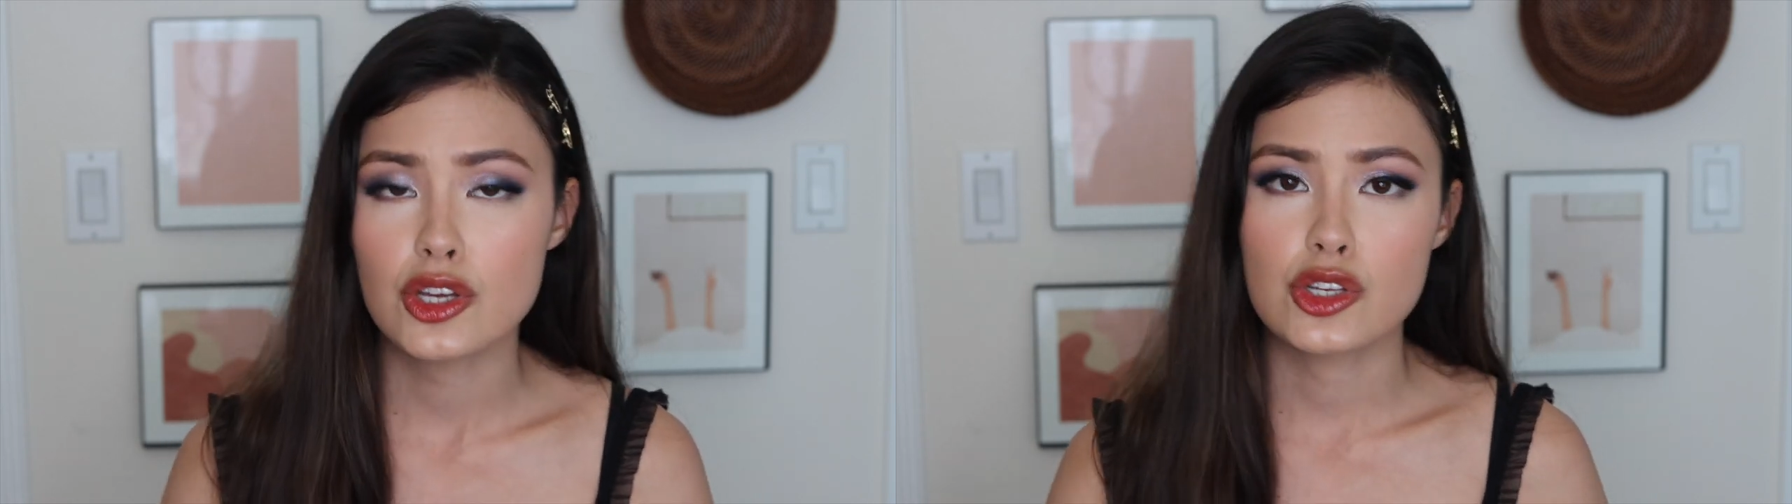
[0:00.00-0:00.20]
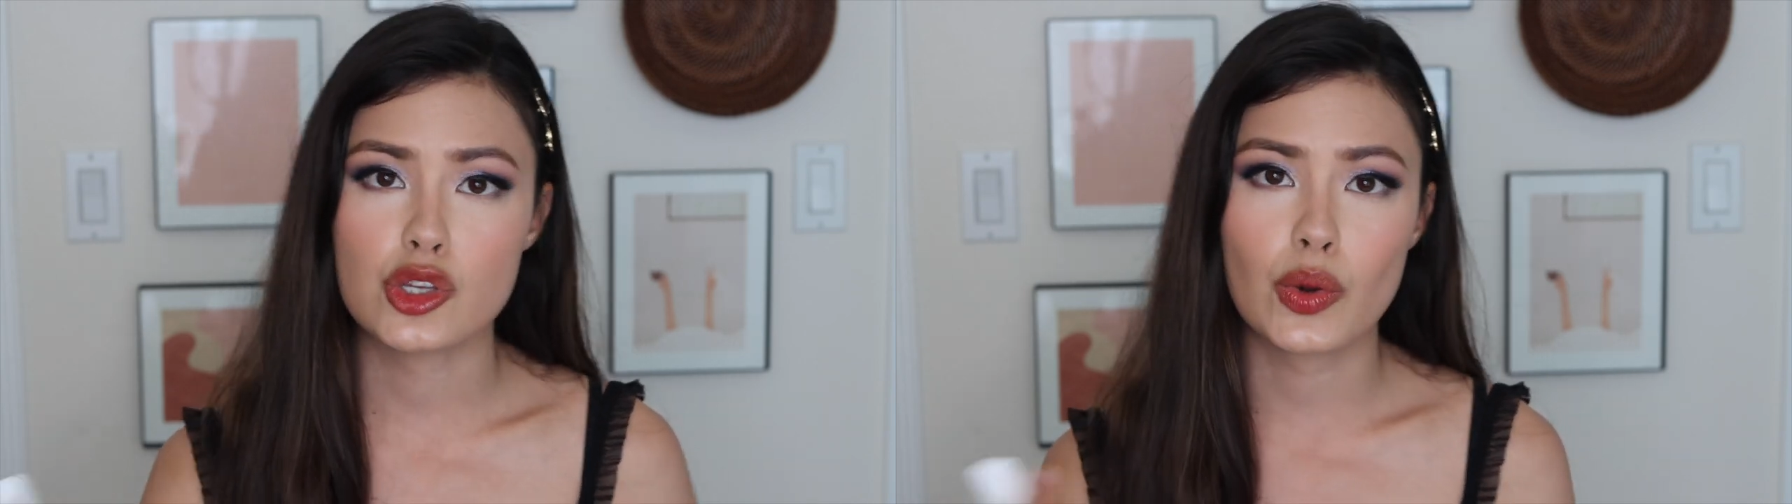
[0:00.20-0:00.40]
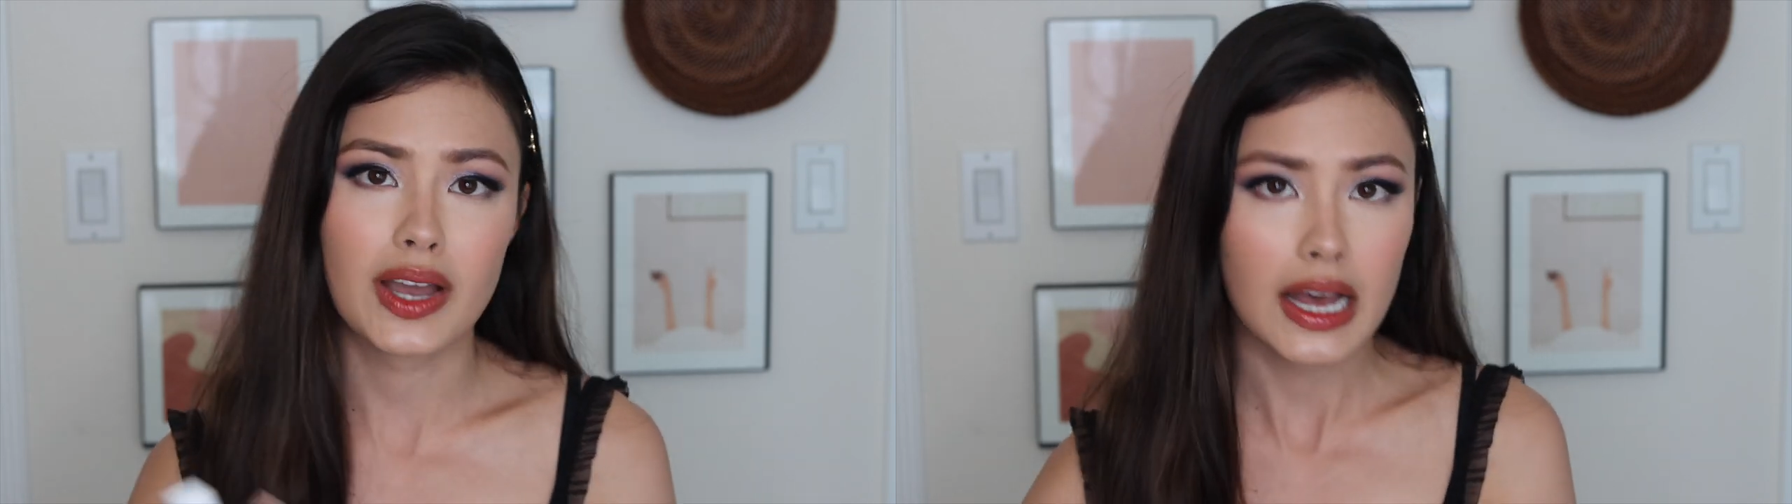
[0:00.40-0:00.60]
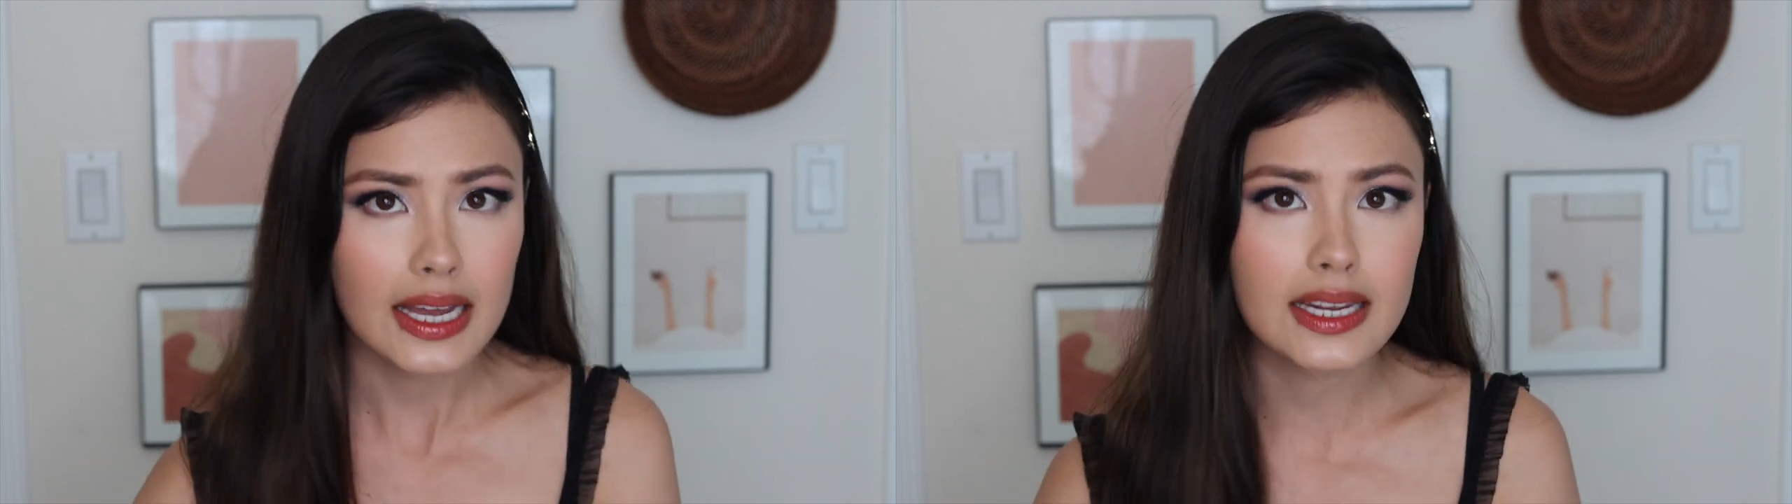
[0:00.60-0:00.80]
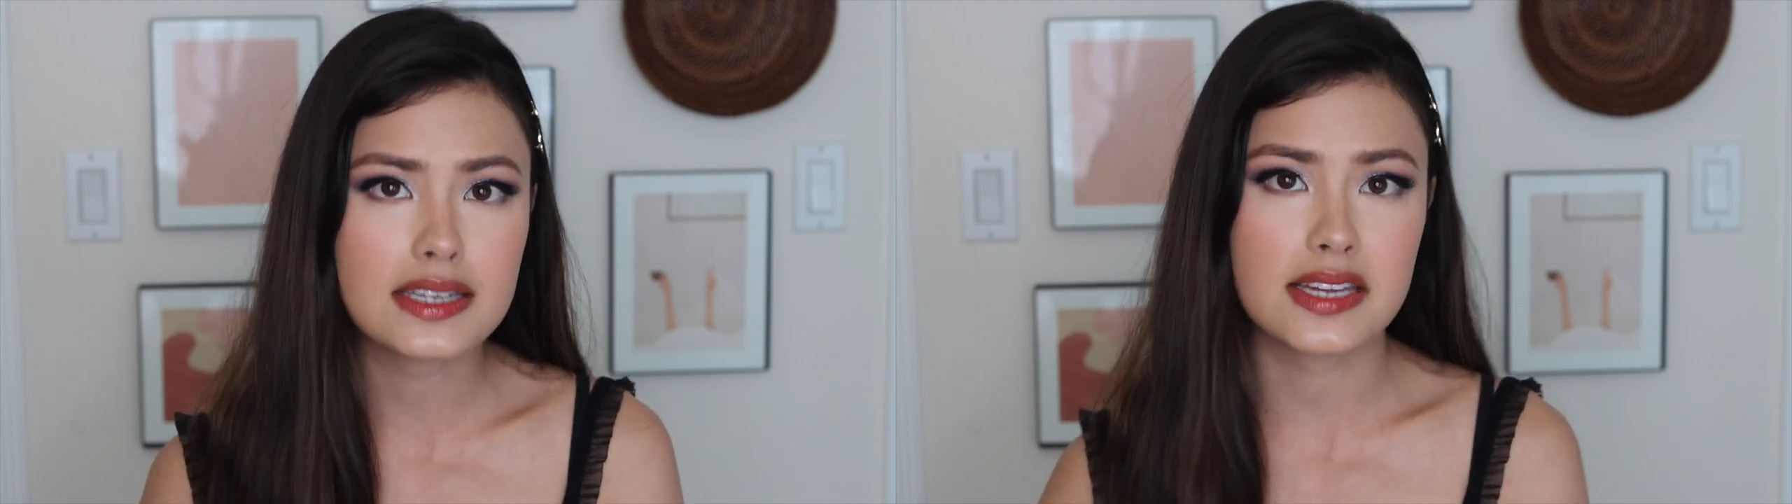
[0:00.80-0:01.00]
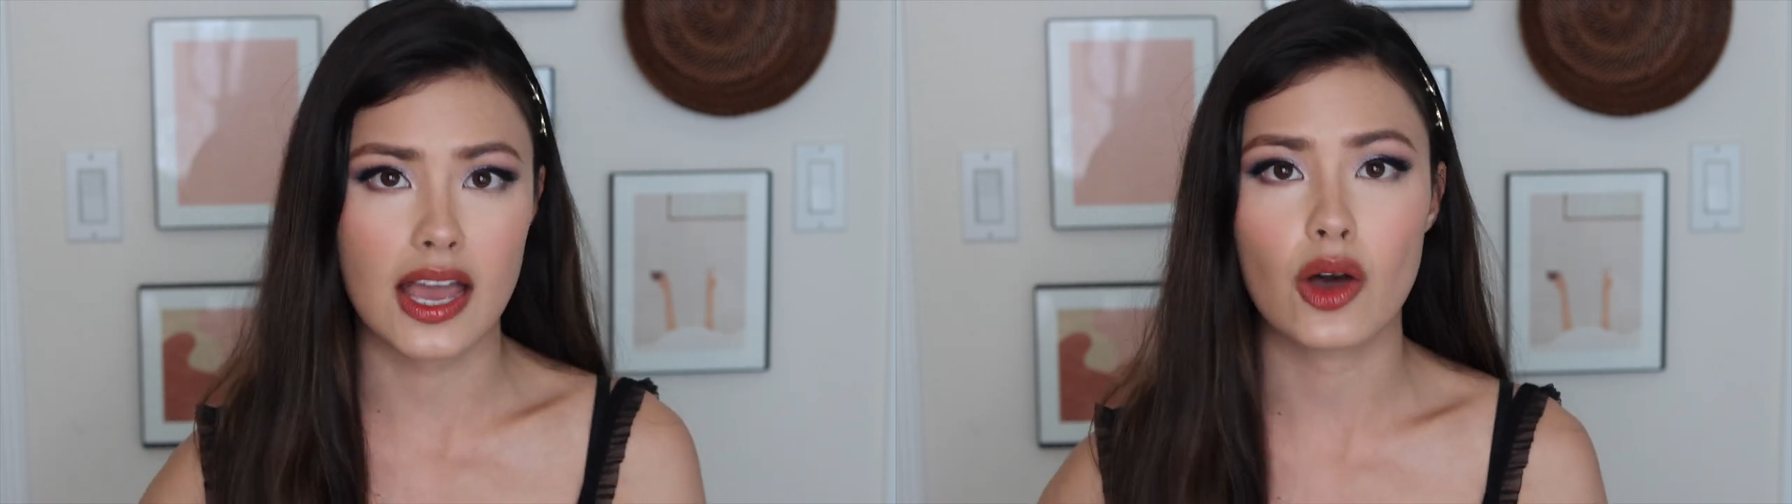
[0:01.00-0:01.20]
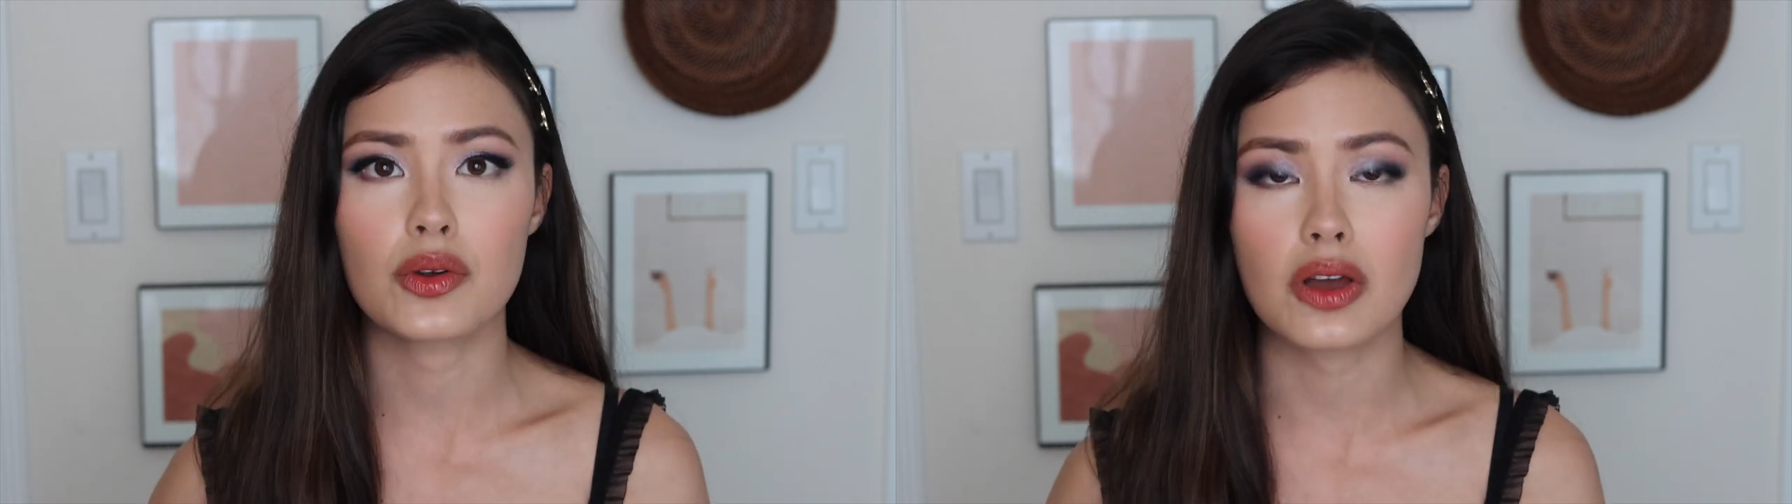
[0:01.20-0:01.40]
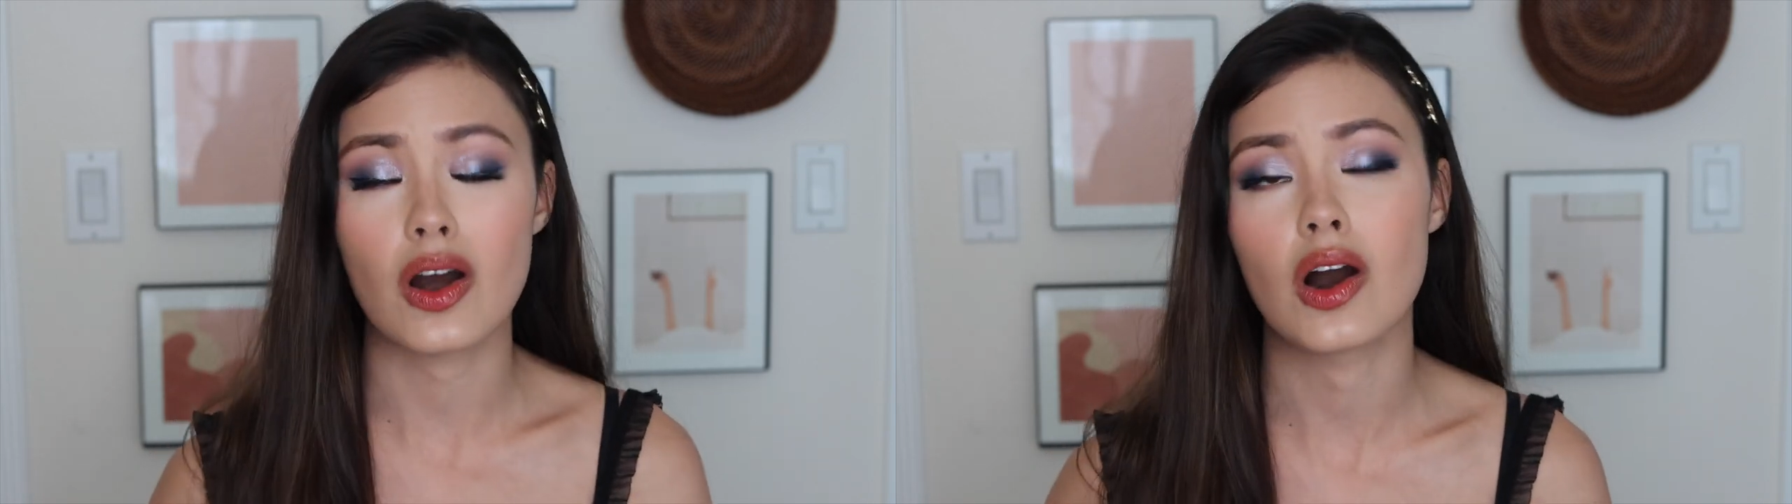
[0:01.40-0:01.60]
So cutting
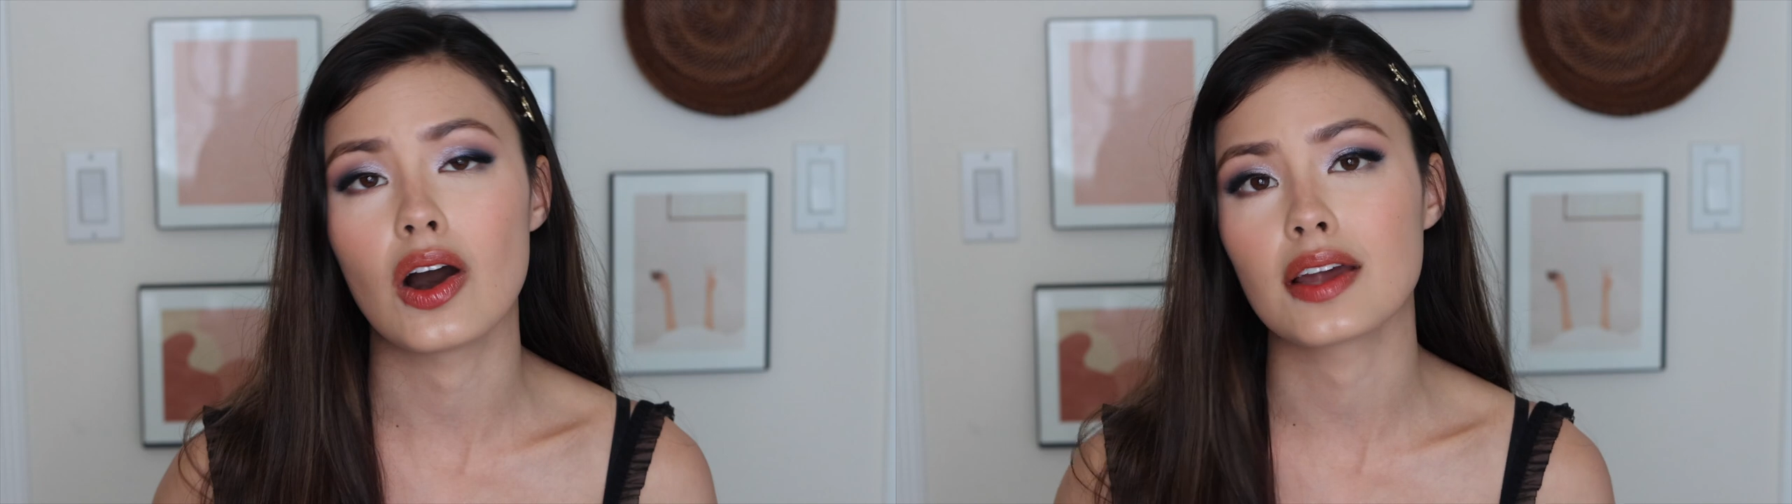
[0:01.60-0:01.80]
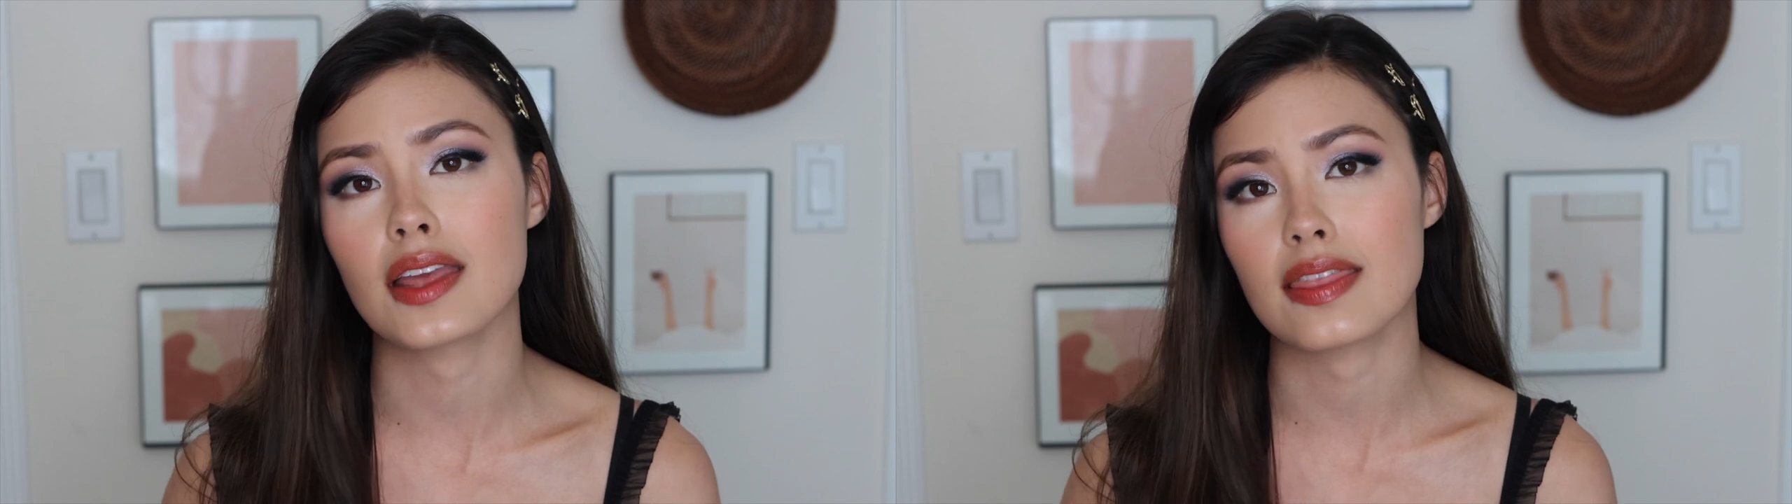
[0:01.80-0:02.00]
down on